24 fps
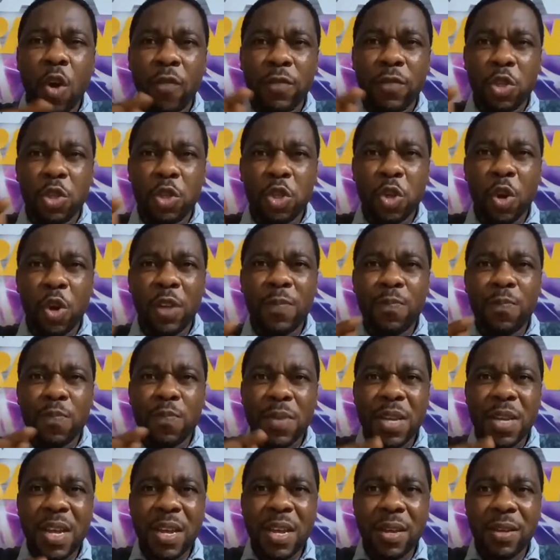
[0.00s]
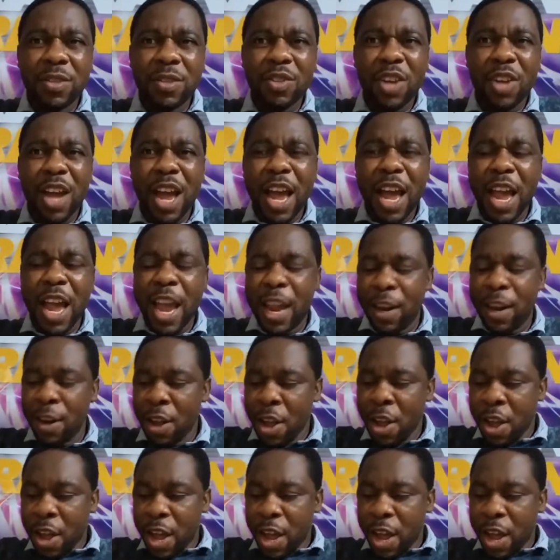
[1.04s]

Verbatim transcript: of joy, peace, and,